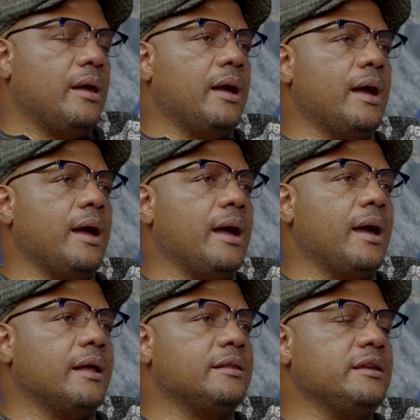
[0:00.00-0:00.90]

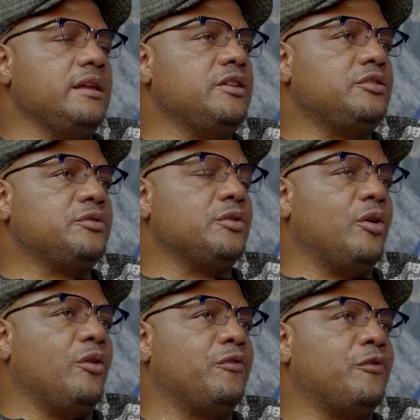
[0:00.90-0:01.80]
The issue
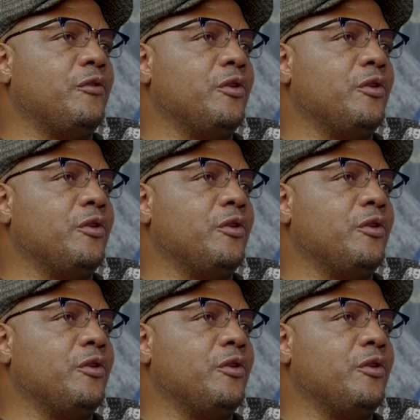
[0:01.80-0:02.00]
of